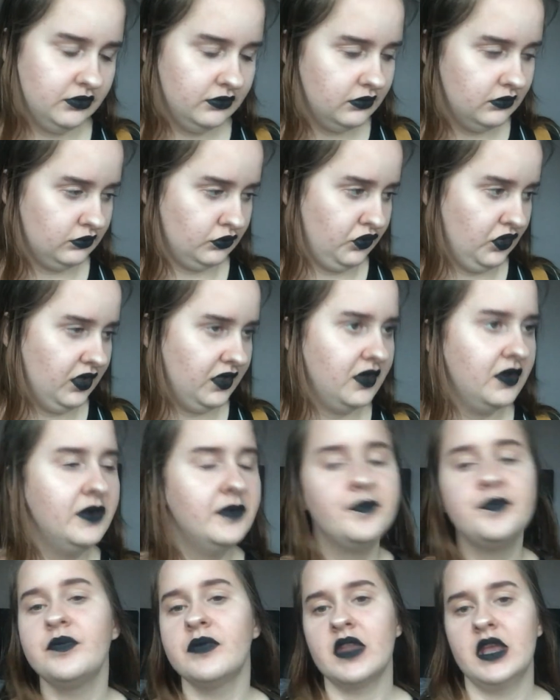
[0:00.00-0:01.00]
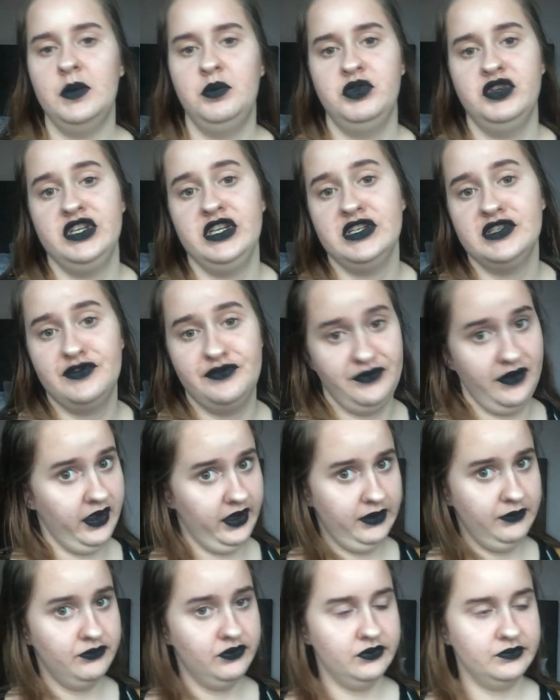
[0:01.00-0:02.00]
oh god, I predicted
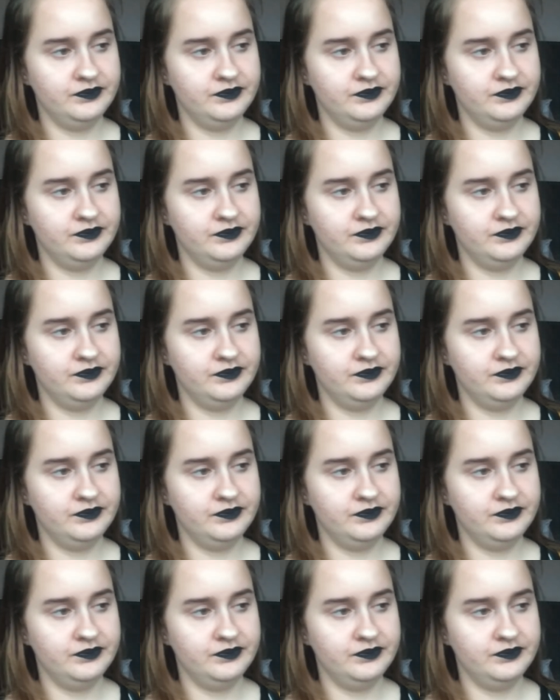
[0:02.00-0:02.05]
five.